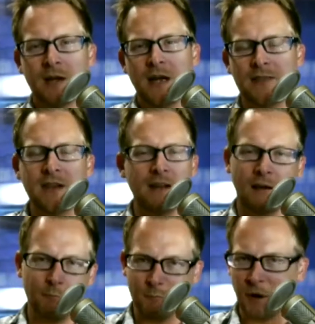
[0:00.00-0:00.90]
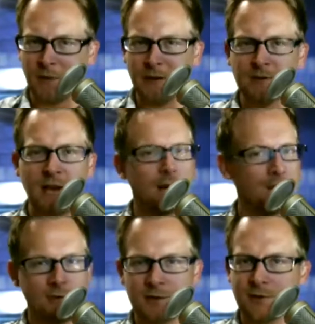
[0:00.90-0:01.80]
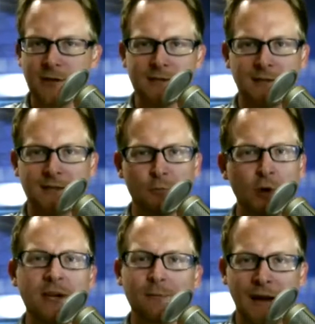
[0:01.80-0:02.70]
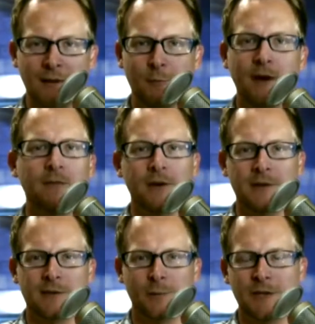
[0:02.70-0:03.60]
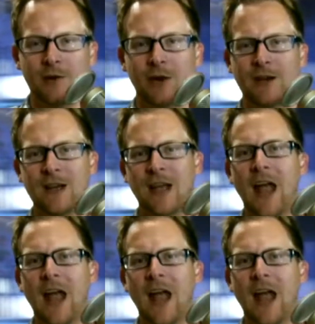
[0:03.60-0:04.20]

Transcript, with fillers: and then uh, part of me was like, "Just trust it. It's Breaking Bad. Whatever it is, it'll be good."